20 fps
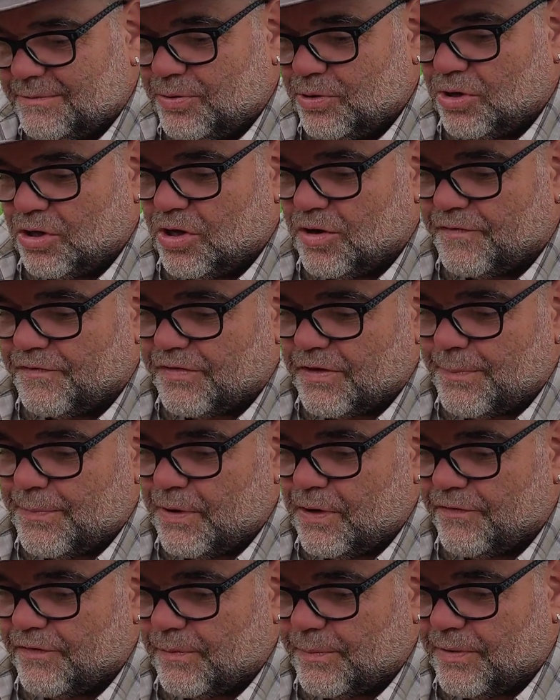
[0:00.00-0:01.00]
pulling off the
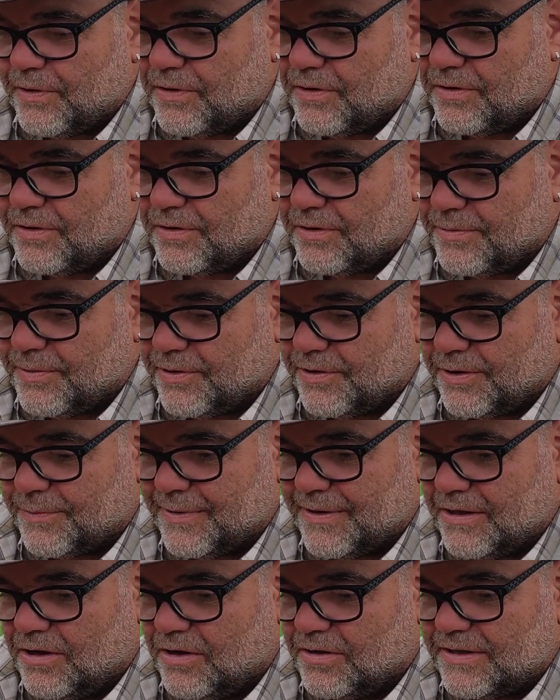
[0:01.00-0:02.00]
perfect point.
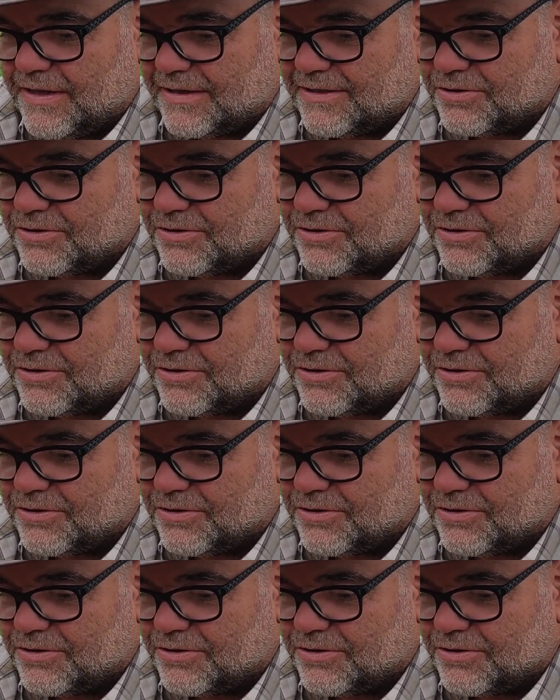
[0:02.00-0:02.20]
Oh,